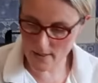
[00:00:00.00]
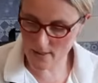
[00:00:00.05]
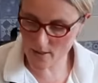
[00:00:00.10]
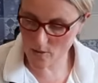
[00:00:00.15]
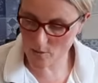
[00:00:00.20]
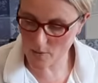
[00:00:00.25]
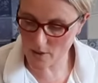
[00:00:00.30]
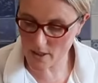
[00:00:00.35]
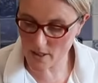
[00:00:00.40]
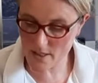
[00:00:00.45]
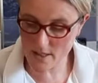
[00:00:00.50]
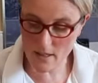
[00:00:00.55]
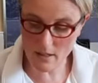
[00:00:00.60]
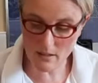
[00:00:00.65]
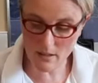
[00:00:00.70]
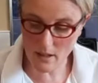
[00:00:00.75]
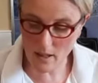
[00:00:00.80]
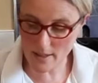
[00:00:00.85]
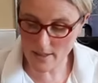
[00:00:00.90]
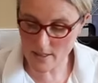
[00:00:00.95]
So we
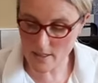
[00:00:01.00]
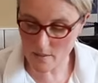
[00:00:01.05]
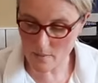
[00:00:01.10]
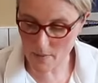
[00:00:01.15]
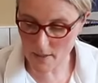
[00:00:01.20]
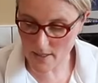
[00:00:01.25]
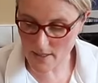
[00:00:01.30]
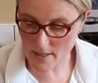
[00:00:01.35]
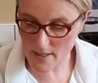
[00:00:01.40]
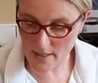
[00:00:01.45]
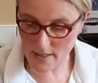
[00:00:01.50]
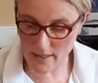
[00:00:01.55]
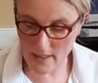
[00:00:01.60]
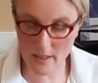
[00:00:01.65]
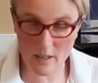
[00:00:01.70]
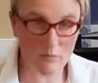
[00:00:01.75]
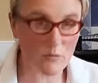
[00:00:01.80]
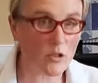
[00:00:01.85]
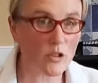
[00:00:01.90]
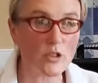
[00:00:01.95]
sterilise them basically, you
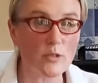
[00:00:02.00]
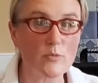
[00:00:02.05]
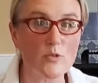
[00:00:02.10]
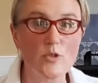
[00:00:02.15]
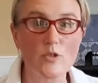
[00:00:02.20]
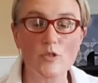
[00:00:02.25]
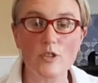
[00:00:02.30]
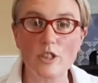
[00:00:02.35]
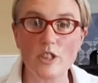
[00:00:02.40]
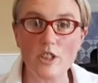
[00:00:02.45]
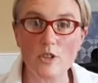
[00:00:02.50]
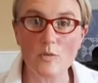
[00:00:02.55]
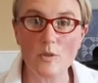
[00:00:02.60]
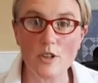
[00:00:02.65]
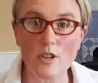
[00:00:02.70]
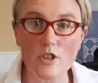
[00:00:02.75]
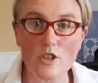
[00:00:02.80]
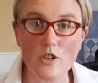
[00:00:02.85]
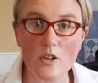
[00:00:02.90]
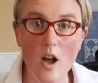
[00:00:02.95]
can run them through the
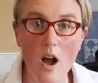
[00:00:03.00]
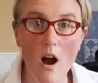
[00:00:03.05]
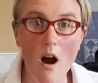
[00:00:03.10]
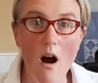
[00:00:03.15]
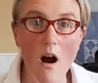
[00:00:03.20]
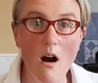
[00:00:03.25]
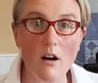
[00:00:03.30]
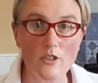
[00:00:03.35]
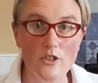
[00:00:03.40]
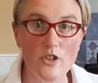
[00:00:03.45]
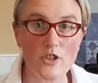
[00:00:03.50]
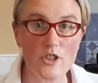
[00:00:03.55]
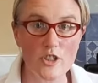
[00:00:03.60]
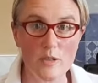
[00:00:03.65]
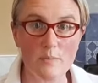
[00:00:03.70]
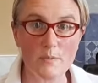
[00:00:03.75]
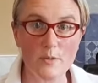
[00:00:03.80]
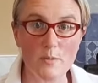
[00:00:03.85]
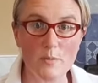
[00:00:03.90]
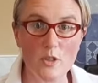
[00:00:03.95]
dishwasher or just
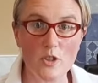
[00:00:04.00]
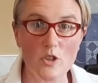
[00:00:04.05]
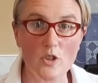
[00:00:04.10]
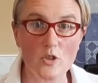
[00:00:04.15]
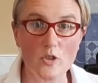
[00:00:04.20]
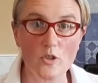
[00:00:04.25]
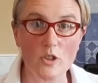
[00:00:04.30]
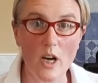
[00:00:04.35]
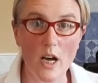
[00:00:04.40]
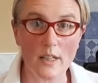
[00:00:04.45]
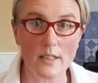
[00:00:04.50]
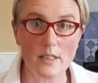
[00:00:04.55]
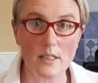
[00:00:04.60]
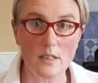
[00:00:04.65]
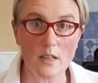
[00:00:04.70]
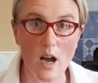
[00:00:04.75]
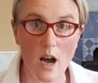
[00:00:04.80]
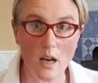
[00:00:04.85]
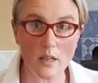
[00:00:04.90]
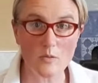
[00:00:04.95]
dip them into good
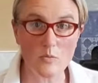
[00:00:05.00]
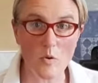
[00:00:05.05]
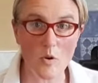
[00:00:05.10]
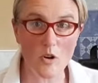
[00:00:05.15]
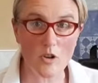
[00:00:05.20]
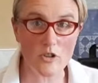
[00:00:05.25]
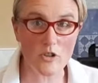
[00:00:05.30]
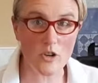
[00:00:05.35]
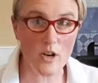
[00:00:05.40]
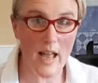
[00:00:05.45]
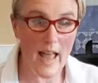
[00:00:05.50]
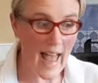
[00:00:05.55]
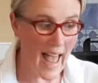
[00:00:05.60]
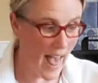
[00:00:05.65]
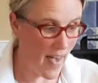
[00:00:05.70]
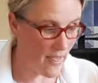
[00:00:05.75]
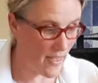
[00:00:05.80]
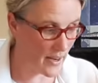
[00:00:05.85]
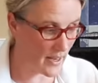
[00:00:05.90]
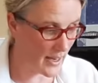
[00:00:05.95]
hot water
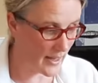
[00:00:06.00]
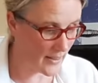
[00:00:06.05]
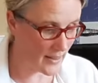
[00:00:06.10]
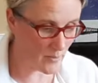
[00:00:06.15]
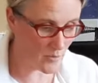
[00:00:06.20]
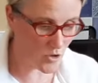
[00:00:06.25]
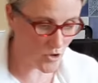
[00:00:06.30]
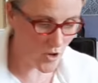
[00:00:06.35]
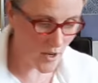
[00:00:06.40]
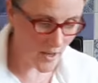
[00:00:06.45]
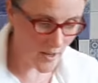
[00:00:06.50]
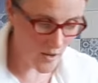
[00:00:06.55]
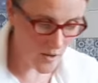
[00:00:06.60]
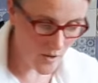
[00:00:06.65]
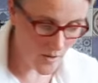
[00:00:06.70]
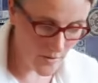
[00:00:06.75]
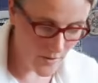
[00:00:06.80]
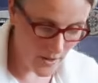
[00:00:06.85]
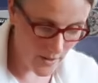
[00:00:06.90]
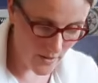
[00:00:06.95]
and then let them dry
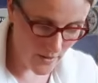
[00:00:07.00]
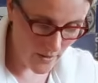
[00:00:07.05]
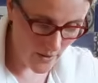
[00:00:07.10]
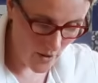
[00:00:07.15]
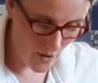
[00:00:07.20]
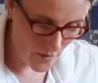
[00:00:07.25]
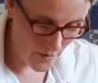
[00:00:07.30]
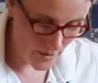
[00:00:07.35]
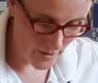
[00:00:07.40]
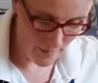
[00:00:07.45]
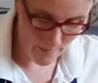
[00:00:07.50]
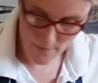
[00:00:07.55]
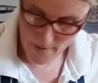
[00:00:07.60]
off in the oven.